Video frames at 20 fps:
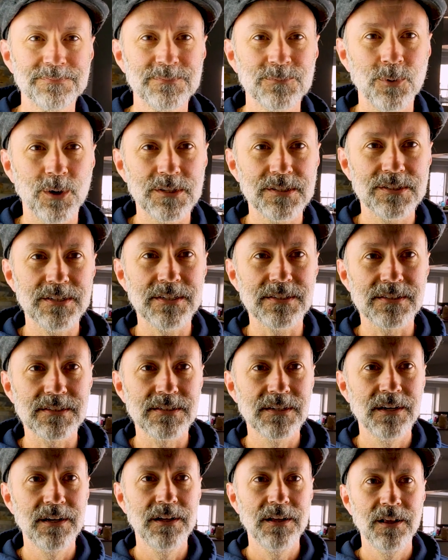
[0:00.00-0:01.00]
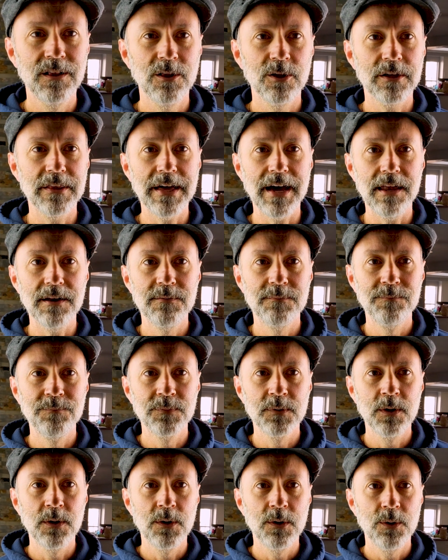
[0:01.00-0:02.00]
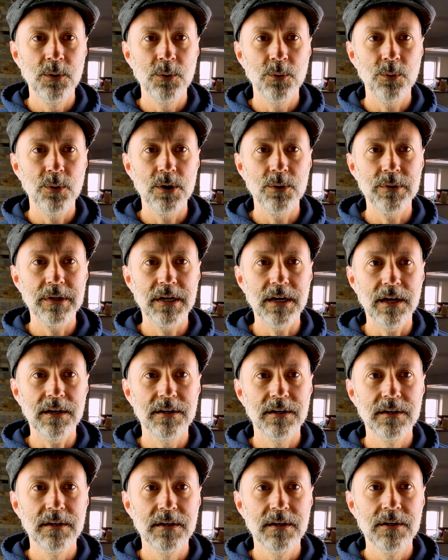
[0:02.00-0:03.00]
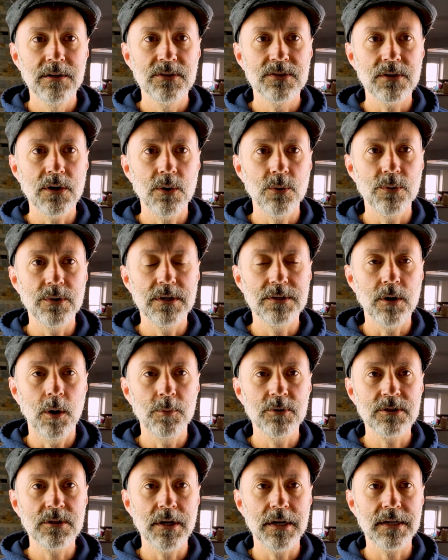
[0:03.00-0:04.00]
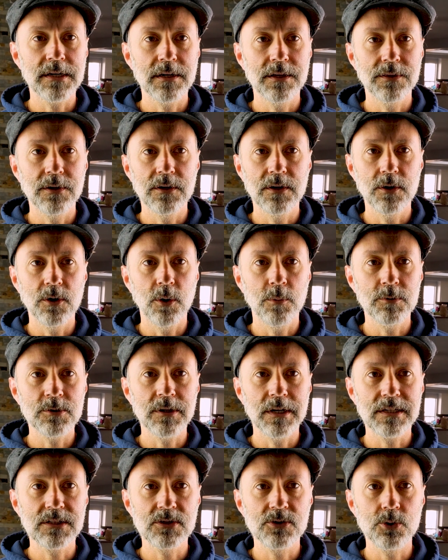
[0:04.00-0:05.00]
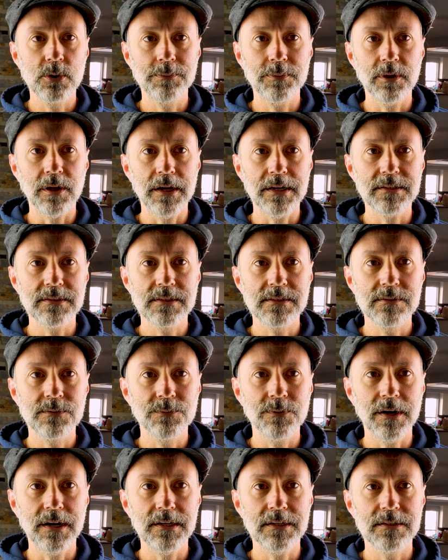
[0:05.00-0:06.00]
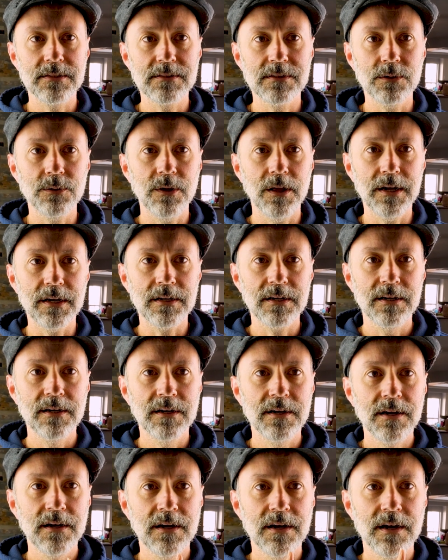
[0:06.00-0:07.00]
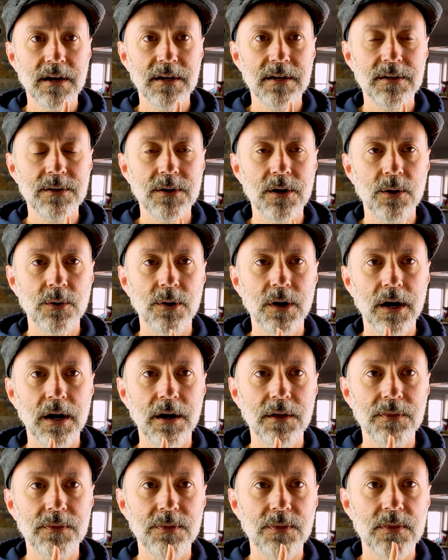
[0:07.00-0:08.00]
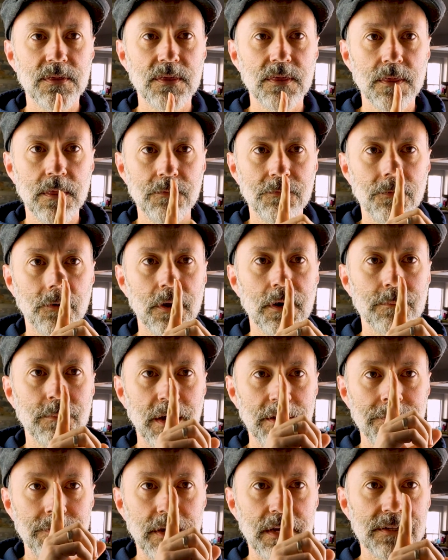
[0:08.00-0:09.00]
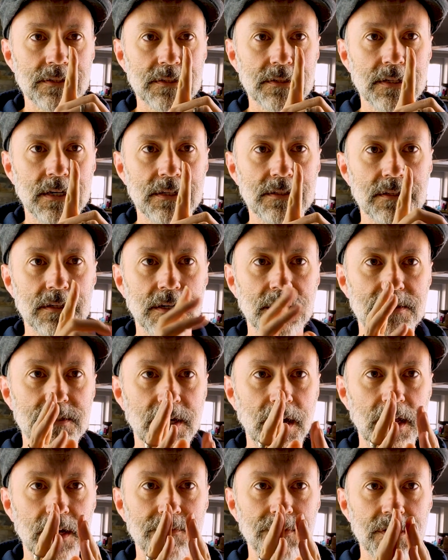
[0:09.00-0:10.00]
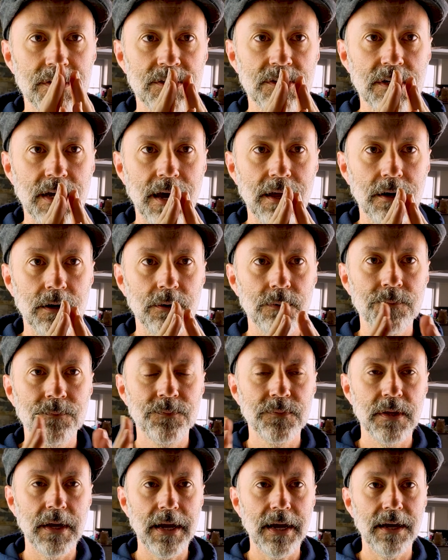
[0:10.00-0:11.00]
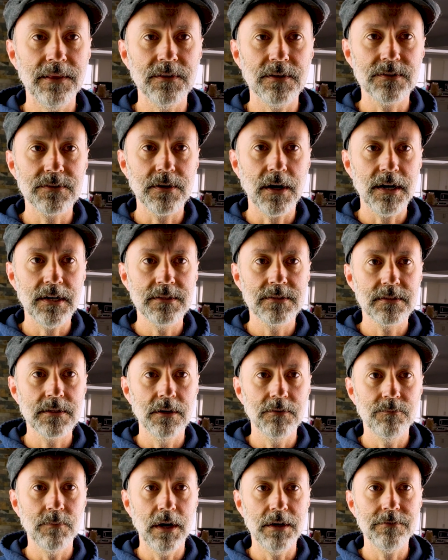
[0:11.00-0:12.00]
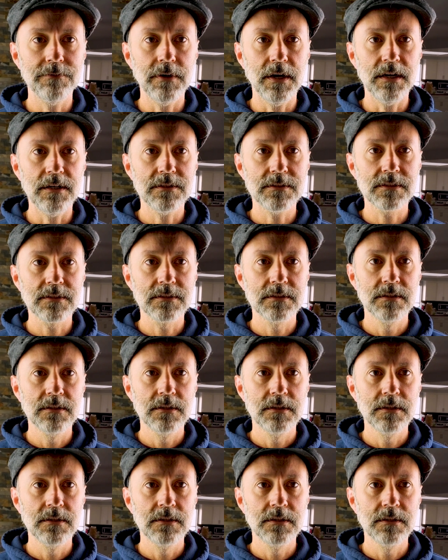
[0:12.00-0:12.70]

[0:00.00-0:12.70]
Watch this. Look at that. What do we get? So it's almost like, they're almost like strip lights, right? So like, you know, the front of my face is kind of in shadow, and the sides of my face